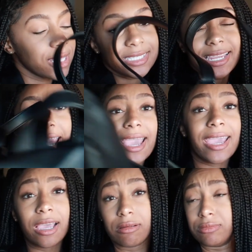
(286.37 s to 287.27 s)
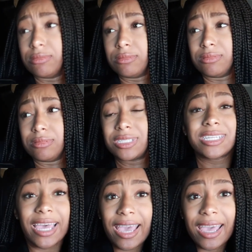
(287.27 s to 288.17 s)
Today
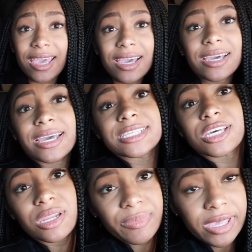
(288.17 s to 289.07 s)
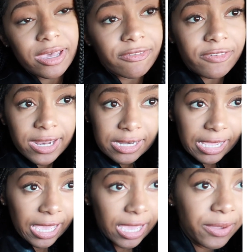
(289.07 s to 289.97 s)
is gonna be a fun
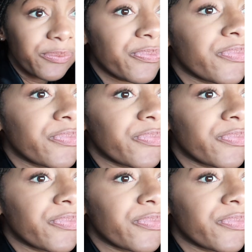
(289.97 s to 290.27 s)
day.